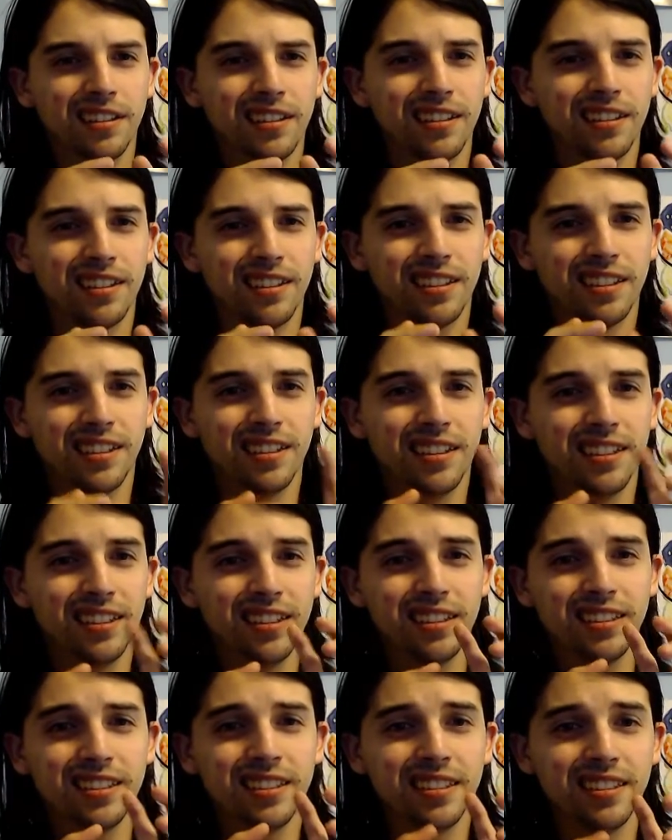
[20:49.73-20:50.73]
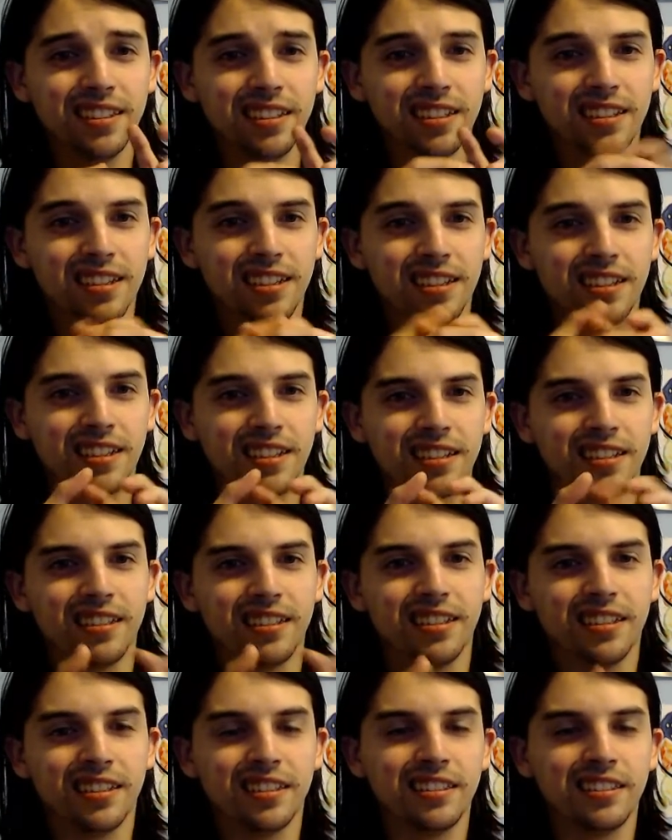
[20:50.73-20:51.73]
Yeah,
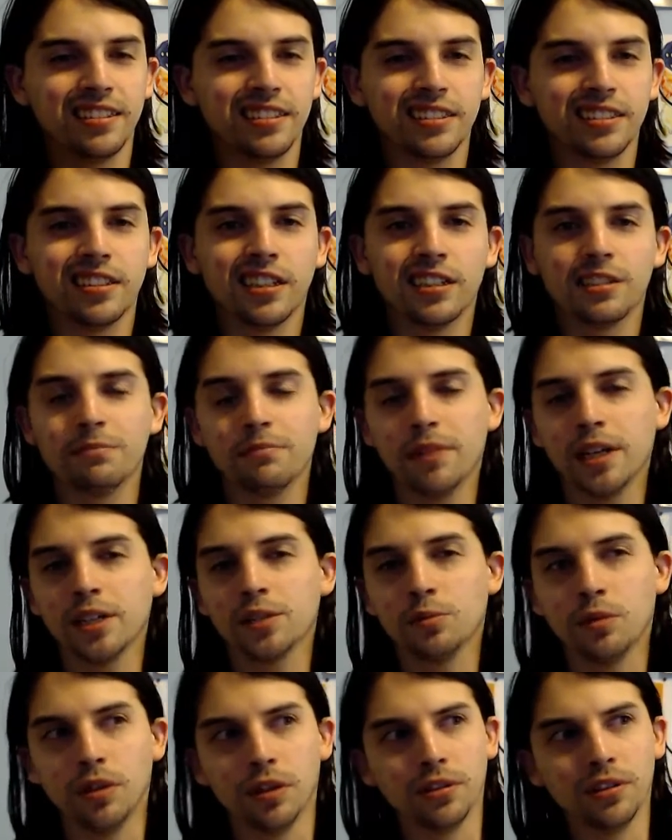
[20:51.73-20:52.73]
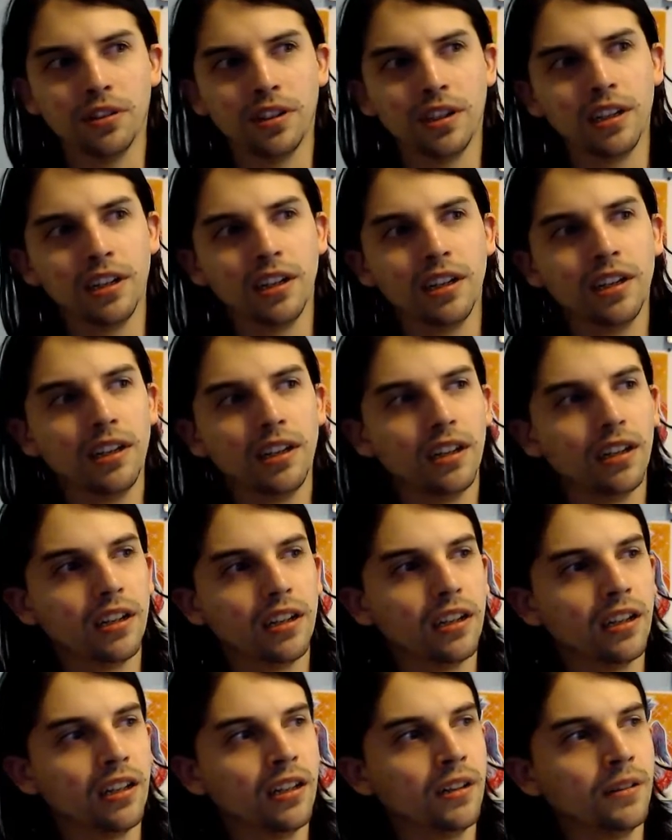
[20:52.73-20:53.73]
it just doesn't mesh well.
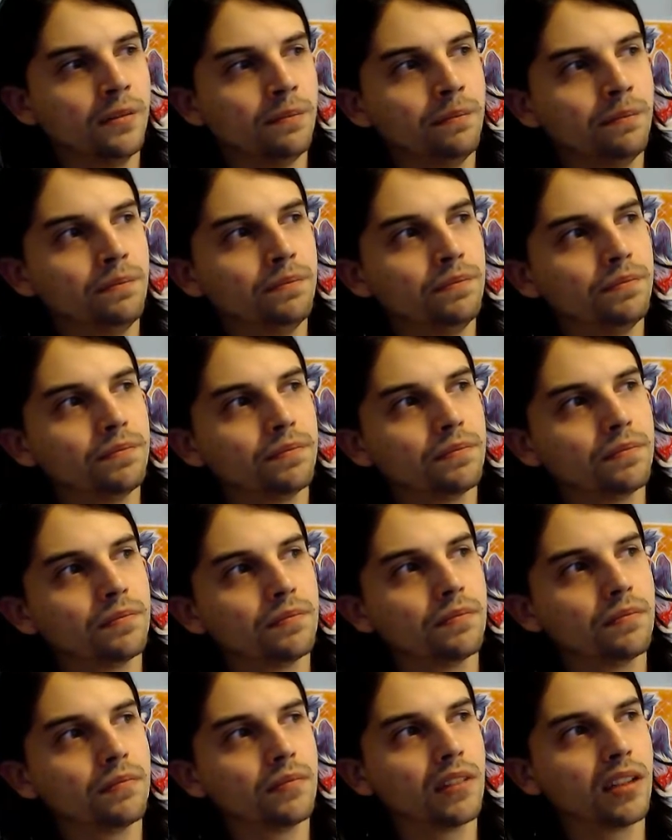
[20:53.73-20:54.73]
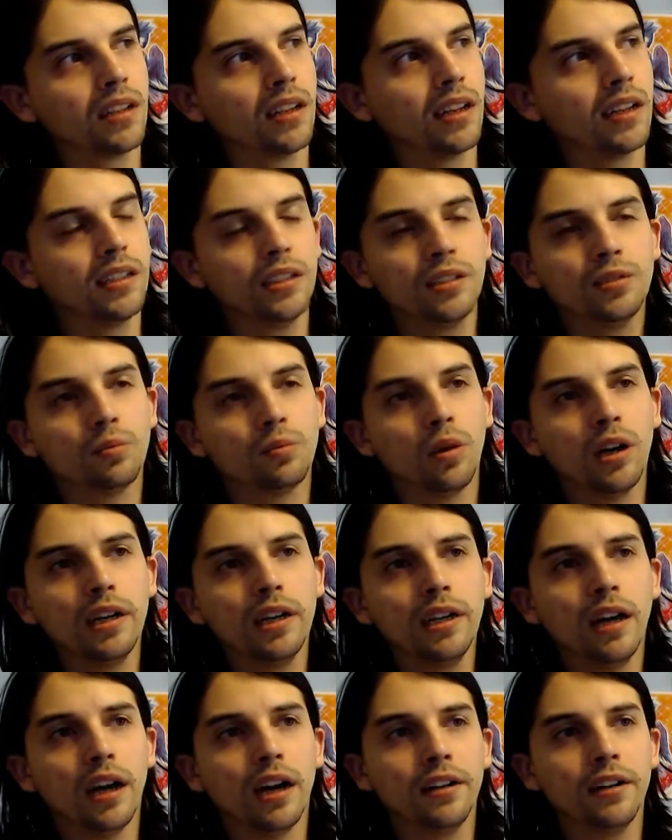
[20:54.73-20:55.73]
And it's why
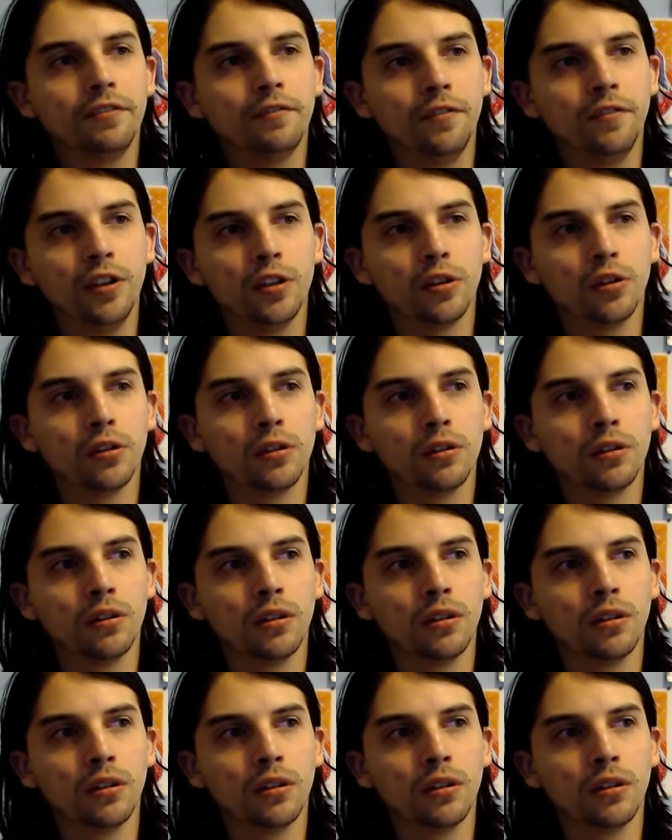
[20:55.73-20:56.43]
I feel